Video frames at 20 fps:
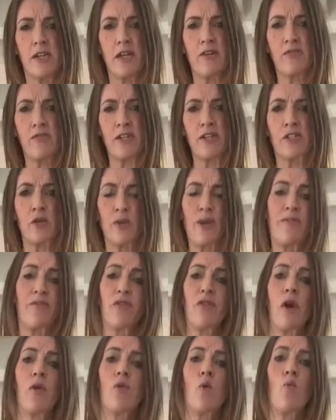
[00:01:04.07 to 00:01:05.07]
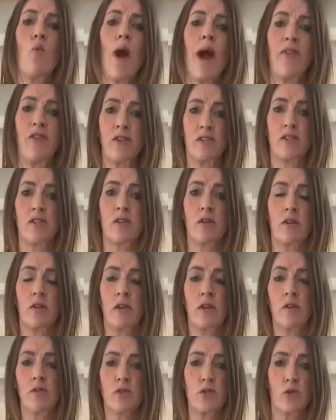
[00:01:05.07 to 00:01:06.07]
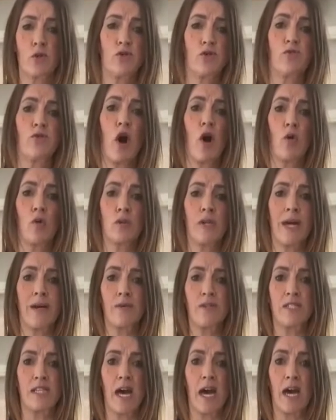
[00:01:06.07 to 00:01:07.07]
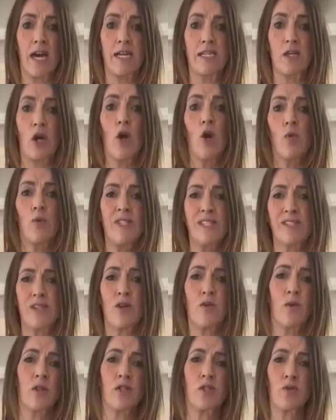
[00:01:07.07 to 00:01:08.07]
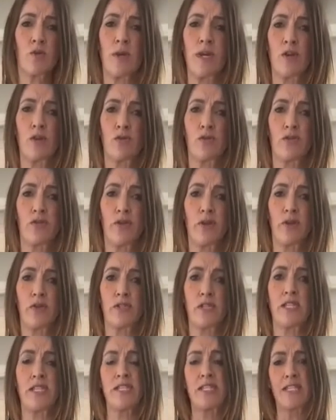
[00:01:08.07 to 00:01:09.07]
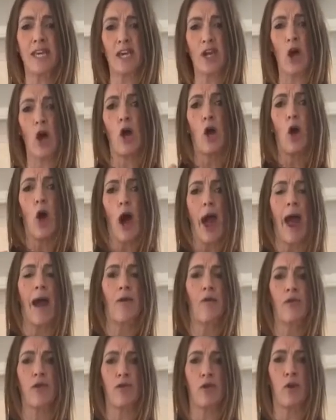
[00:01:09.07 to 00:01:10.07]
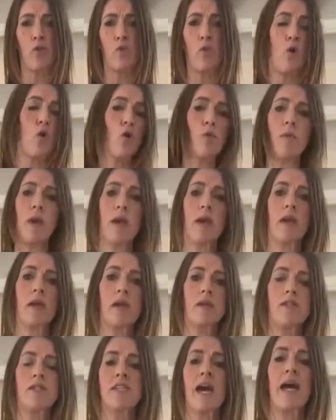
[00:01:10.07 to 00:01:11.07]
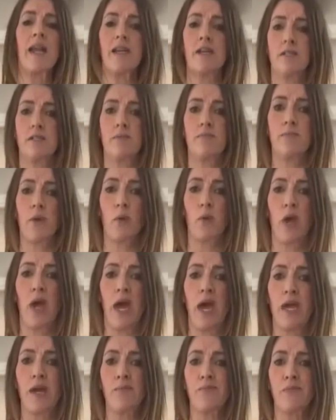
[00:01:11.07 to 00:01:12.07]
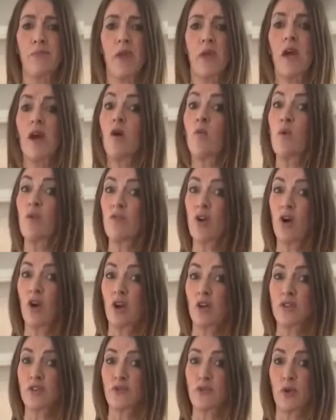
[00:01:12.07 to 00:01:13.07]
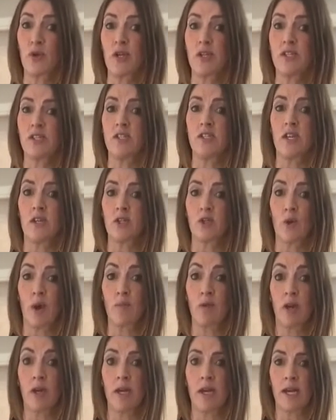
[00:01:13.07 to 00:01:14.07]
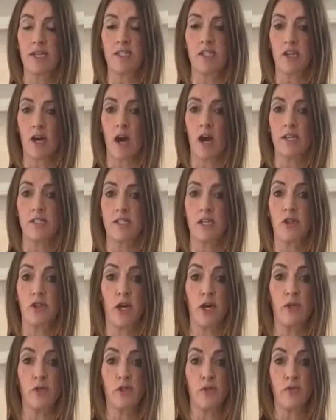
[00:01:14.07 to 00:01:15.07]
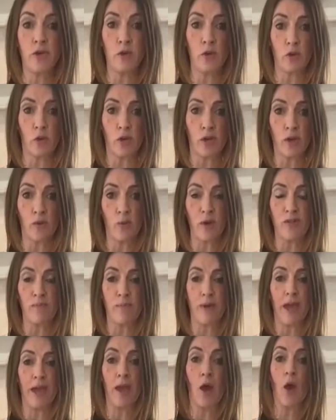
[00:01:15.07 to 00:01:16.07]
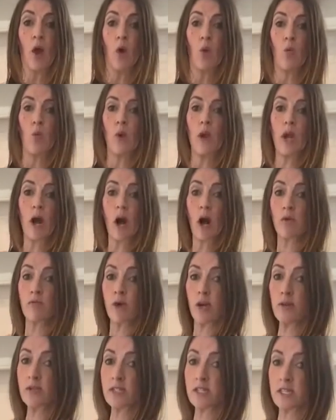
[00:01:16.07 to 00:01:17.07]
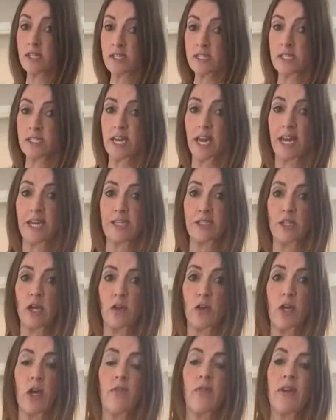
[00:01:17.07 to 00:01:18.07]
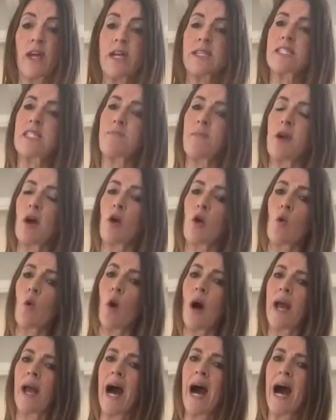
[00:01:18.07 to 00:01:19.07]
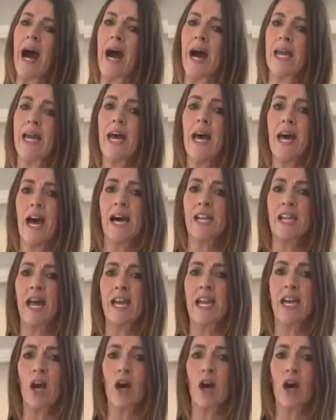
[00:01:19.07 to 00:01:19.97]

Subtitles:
lovely. So even though the weather's sort of cold outside, we still want to eat good foods. And this is like a healthy, warming salad, okay? We've got lots of cooking to do, so I'm going to get started. Those of you cooking with me, we are roasting today, so the oven has to be on quite high. I'd like